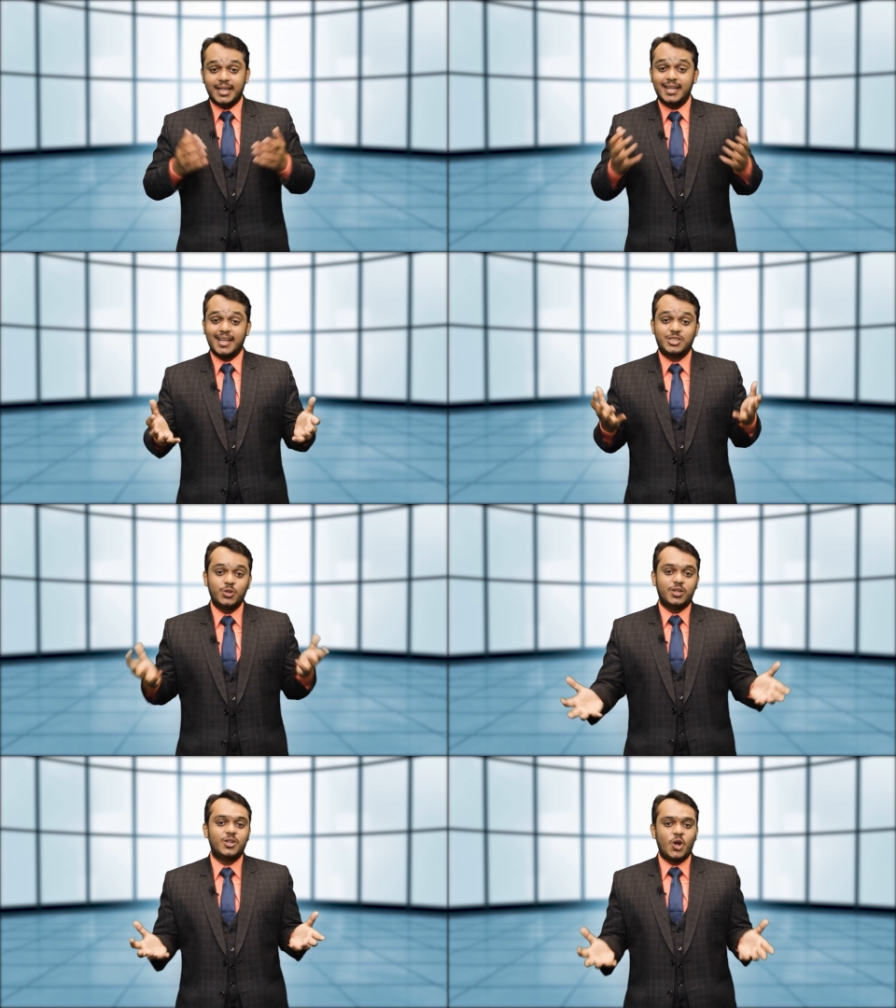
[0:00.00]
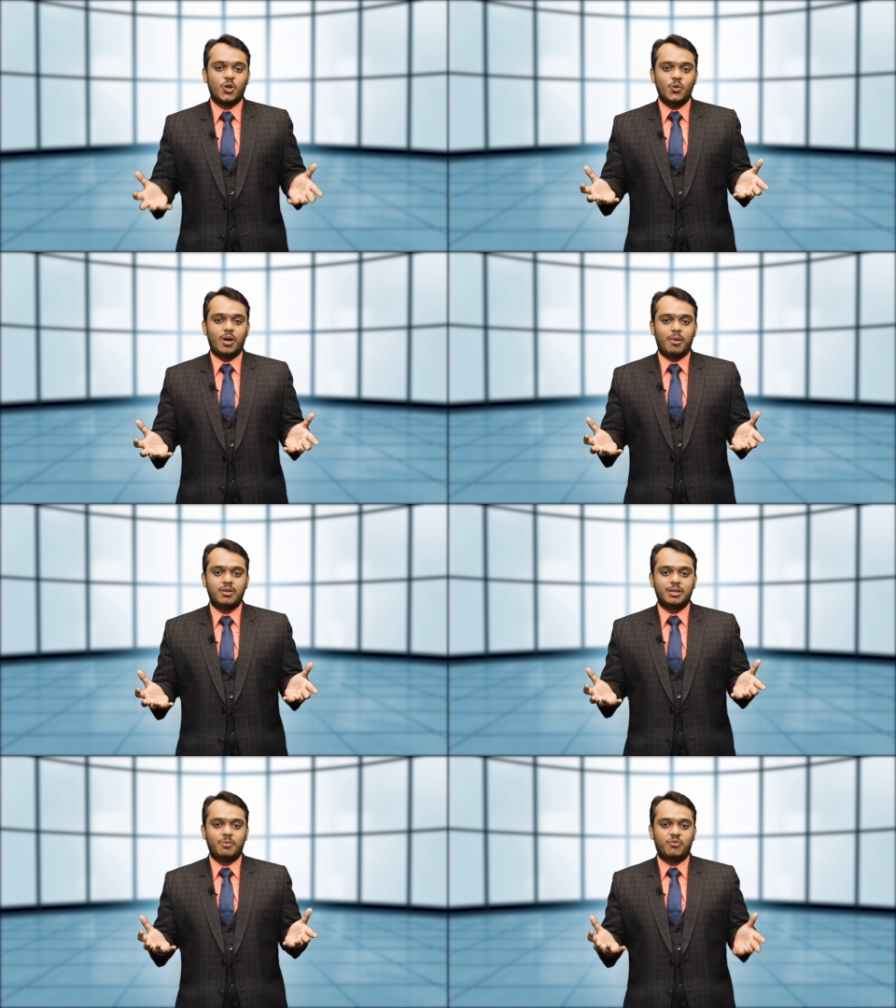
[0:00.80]
Yes, you did not know
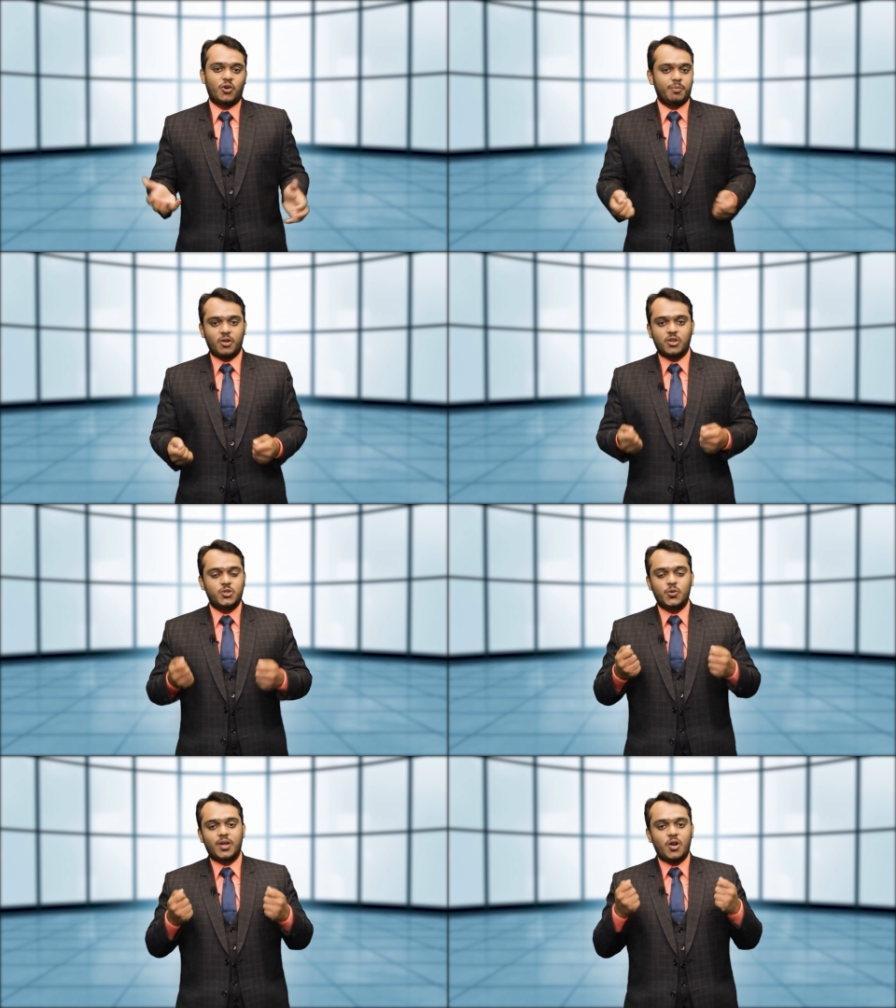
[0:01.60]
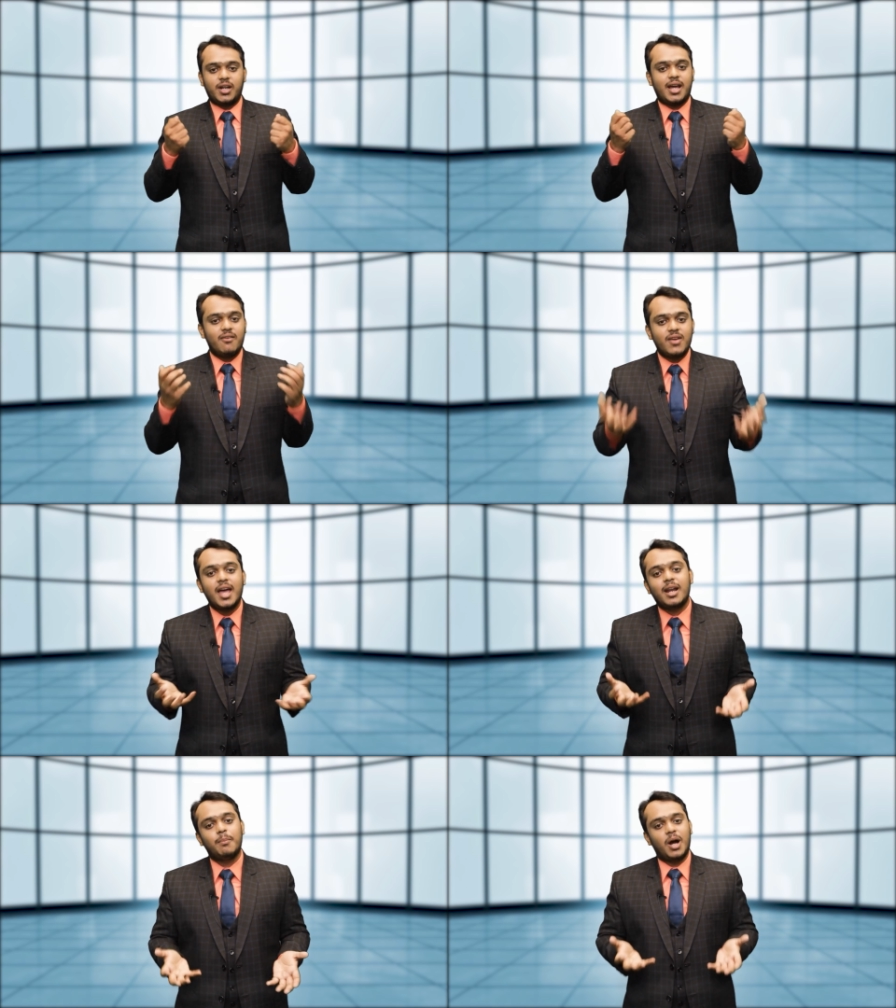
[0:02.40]
about it before because you were not
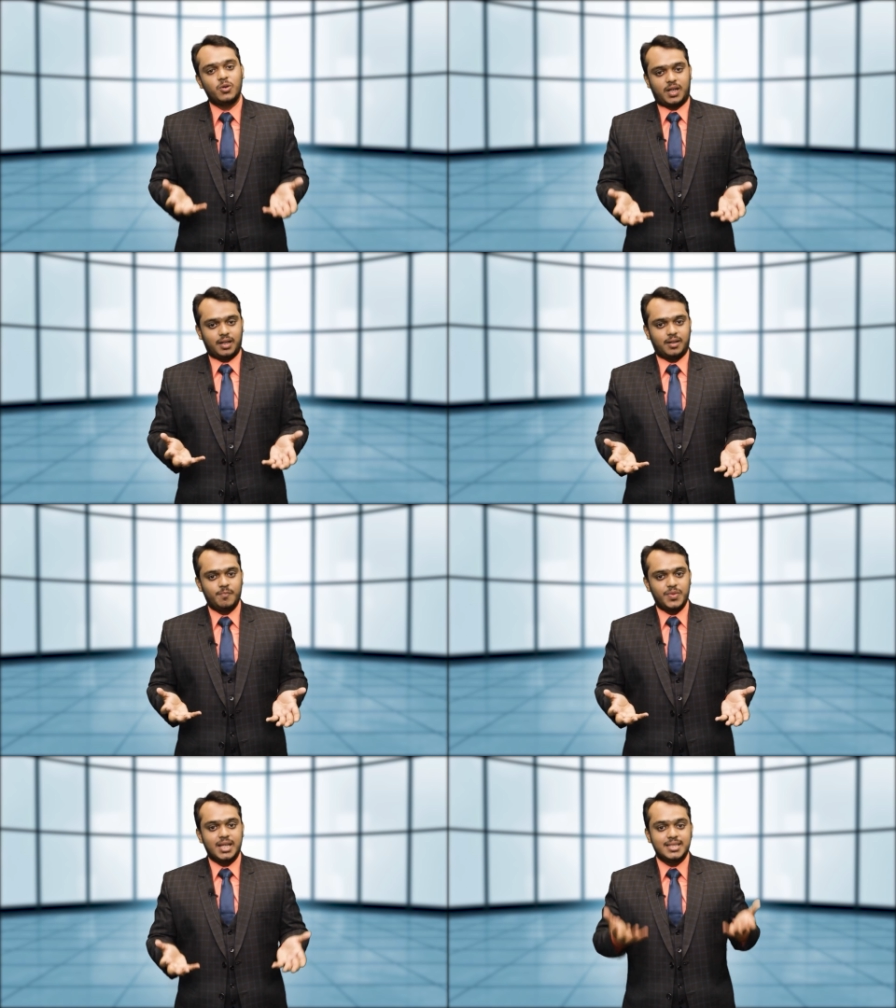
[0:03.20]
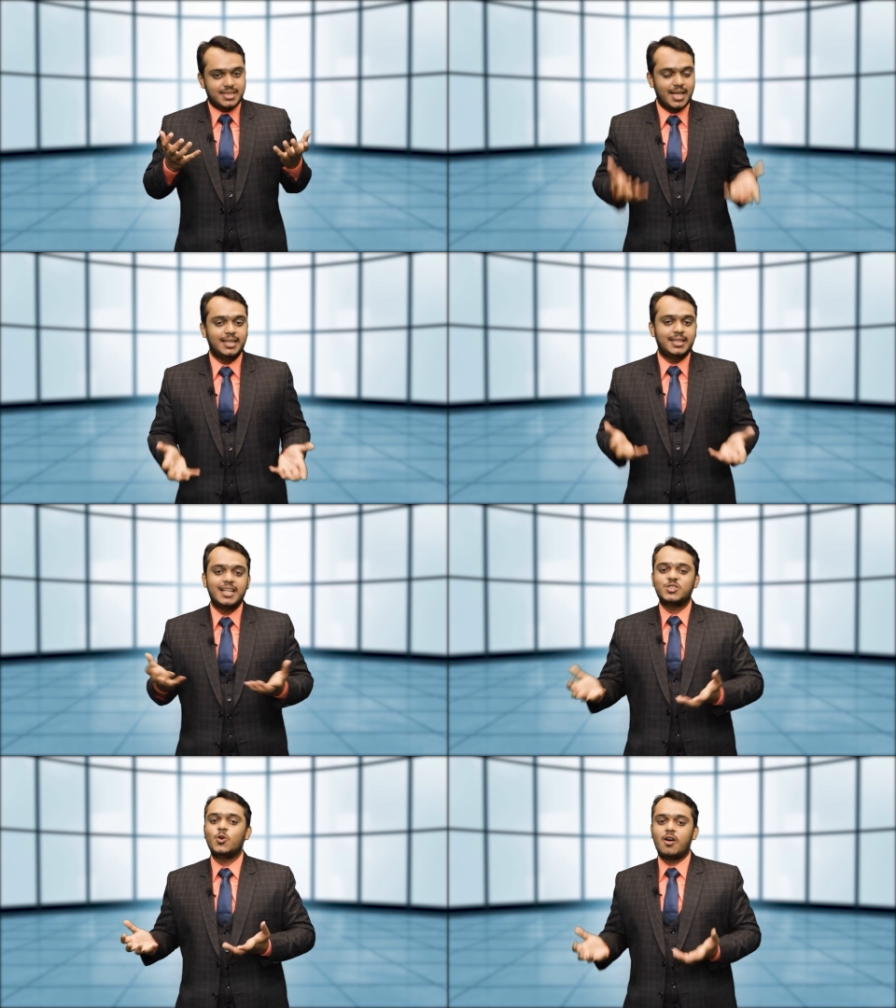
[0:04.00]
aware about it. Still,
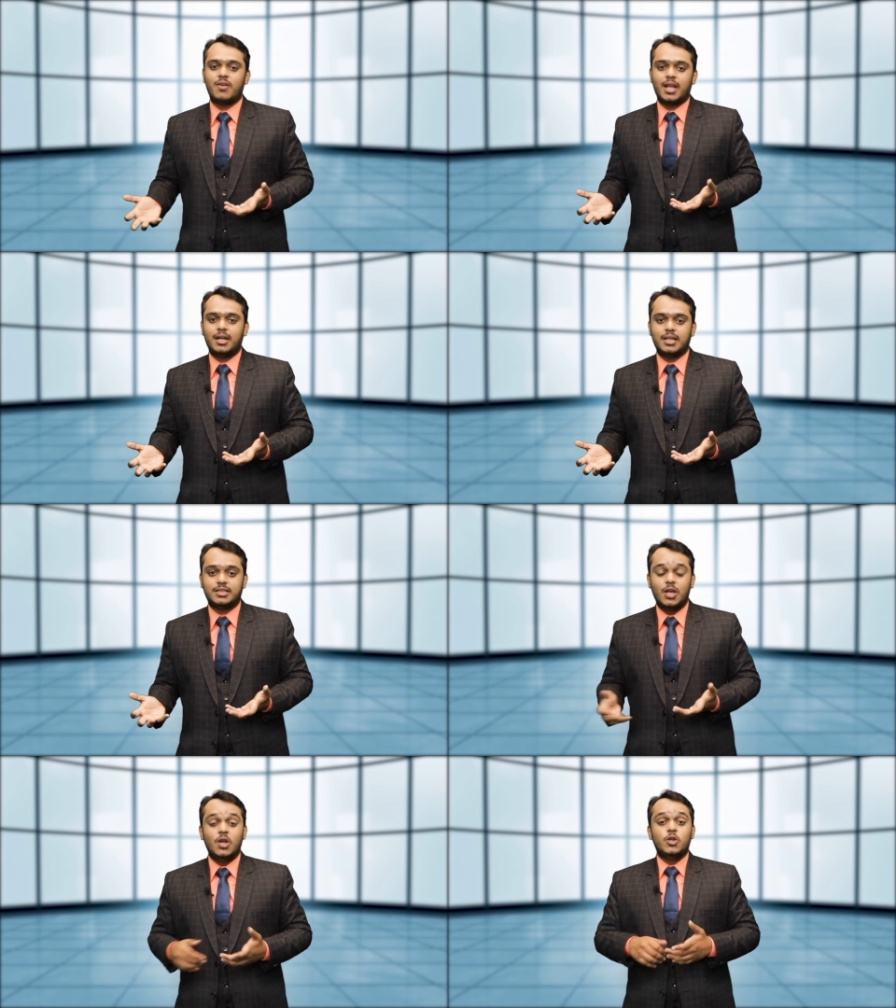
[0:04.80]
there is no awareness.